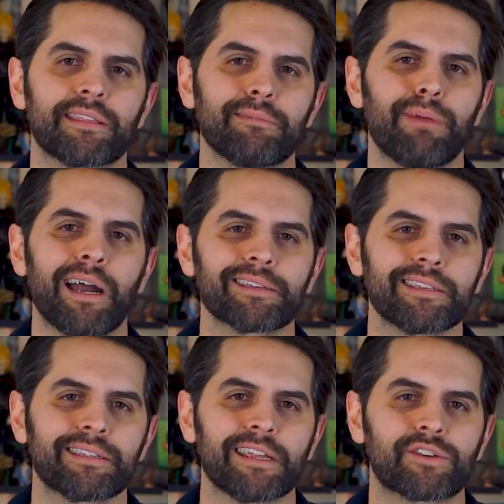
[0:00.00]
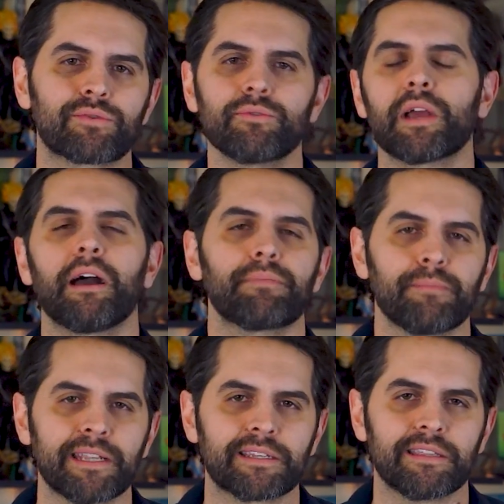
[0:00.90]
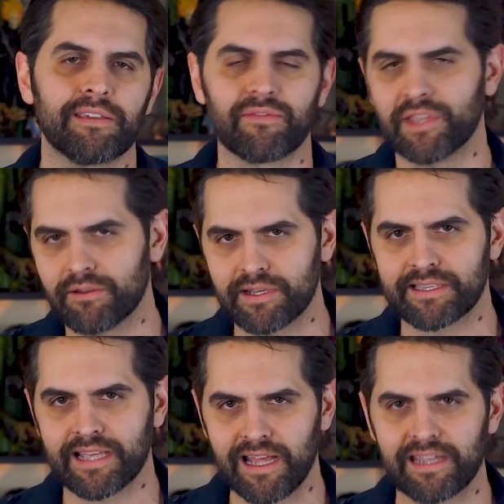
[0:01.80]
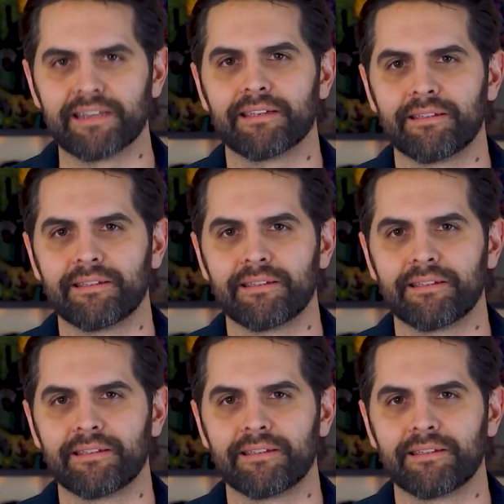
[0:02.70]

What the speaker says: the box is a true compliment to the figure inside.